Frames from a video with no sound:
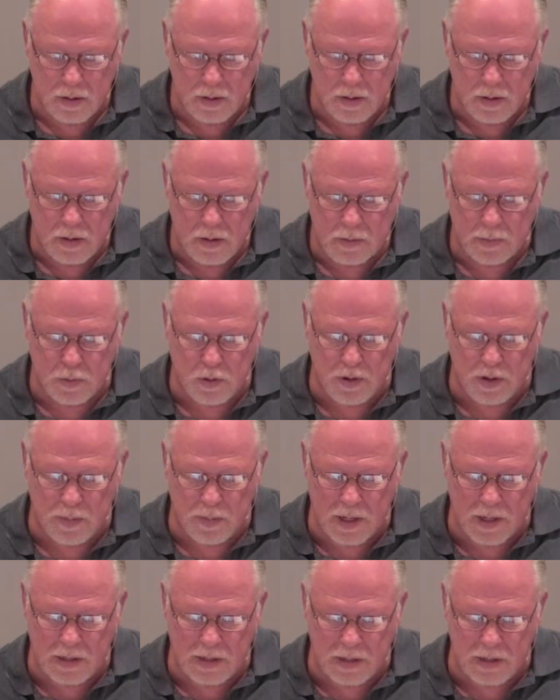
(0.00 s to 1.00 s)
That's pretty
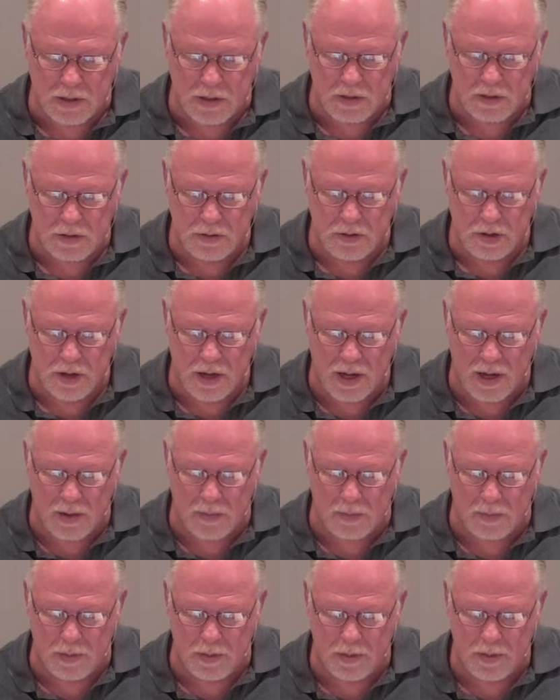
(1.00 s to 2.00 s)
amazing. To
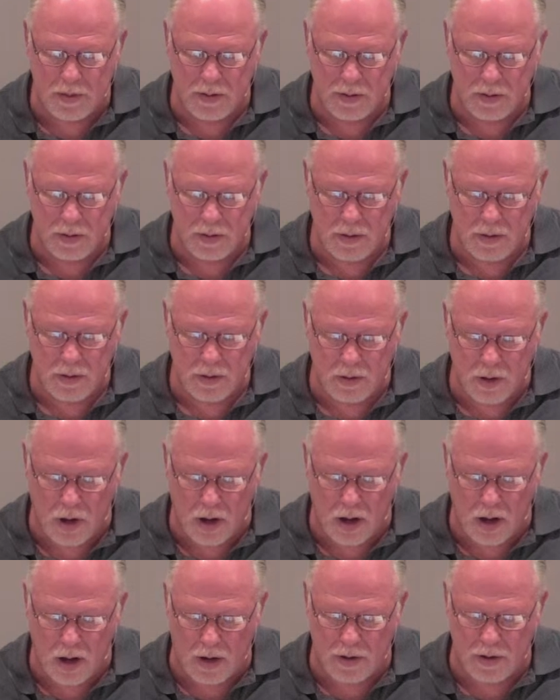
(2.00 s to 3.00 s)
him,
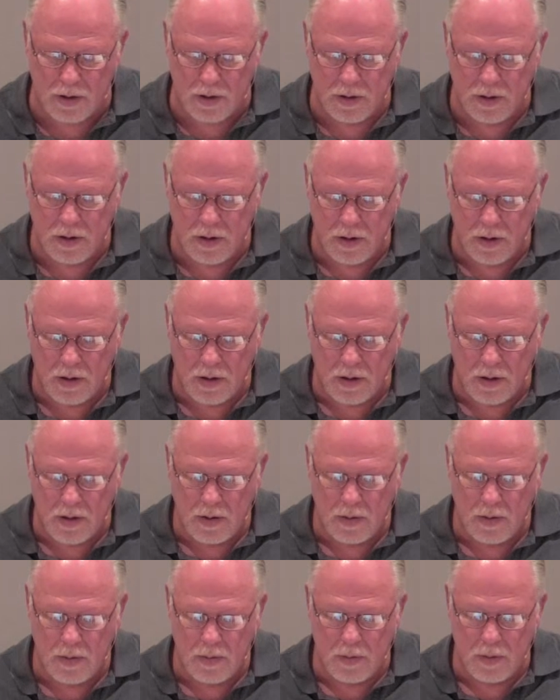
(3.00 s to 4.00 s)
God,
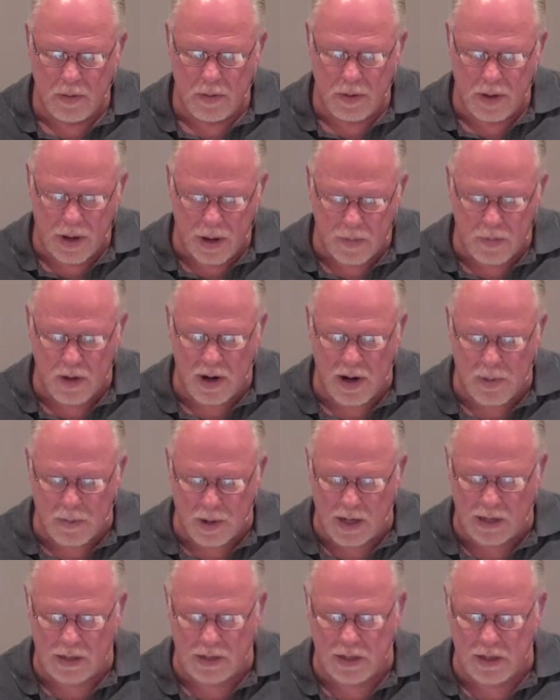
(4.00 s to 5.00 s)
Abraham,
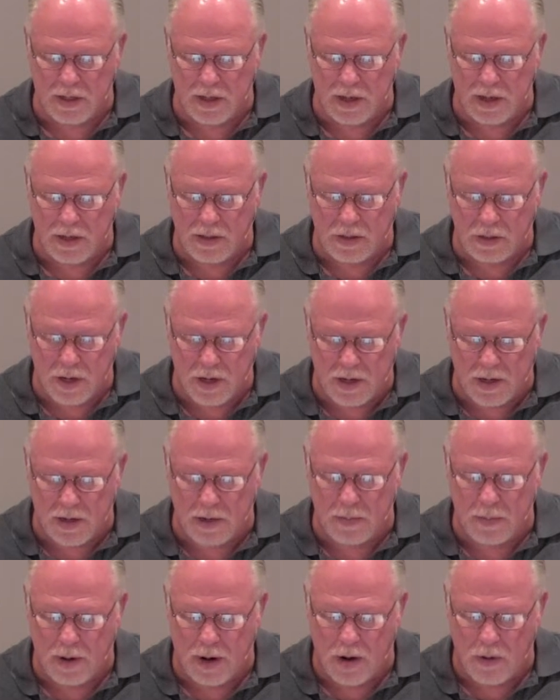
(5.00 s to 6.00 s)
Isaac, and
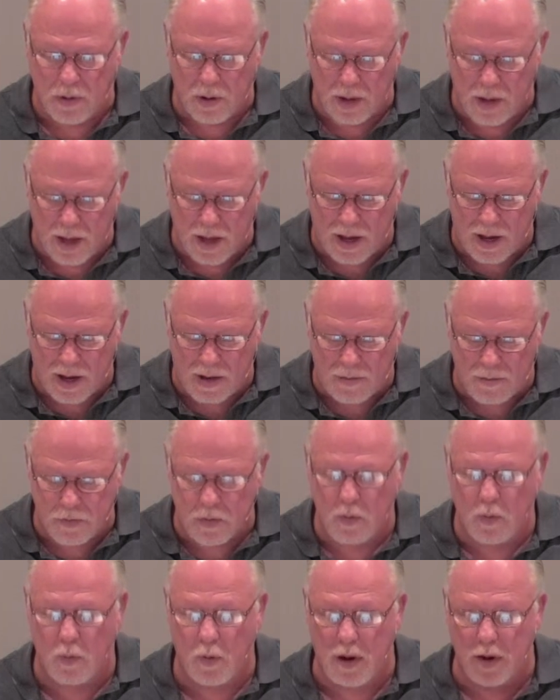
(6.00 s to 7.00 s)
Jacob are alive
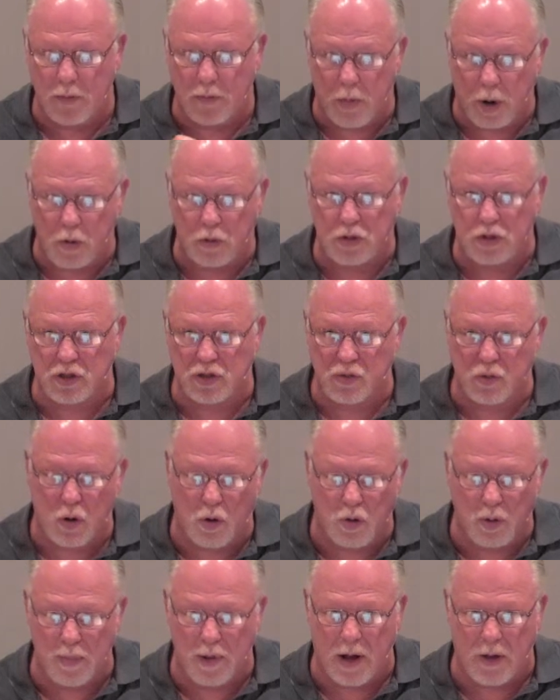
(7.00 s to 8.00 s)
when Moses
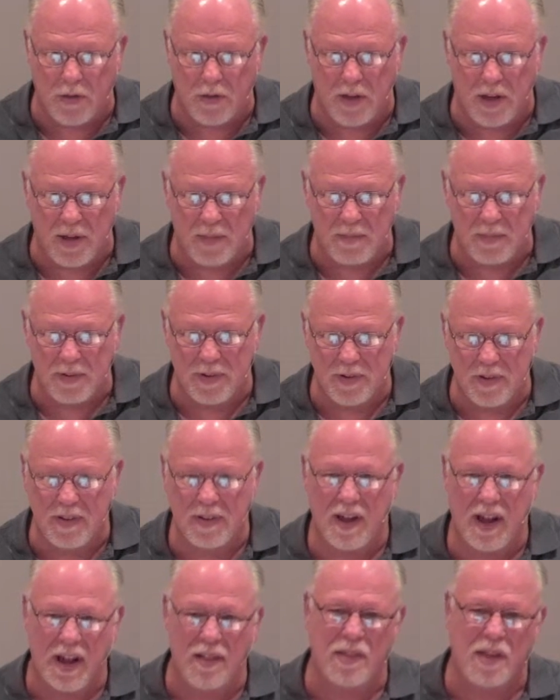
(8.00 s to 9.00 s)
wrote about them
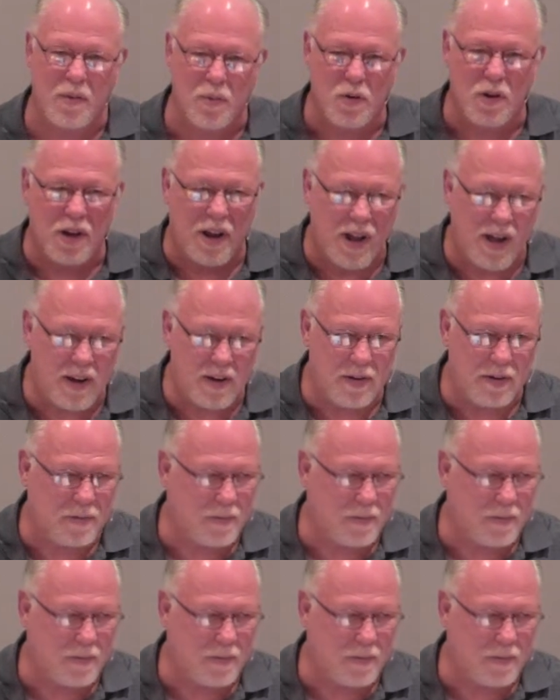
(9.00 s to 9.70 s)
and they were dead.